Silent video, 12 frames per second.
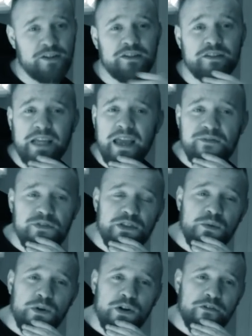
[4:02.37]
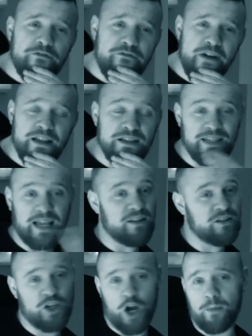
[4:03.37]
to Stephen, they were good friends,
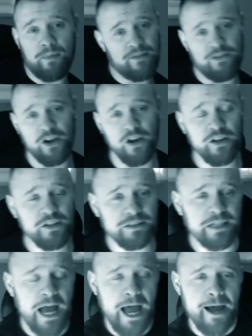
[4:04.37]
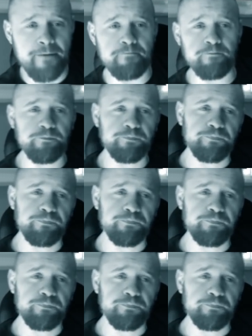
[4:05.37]
and Tom, I've heard. Um,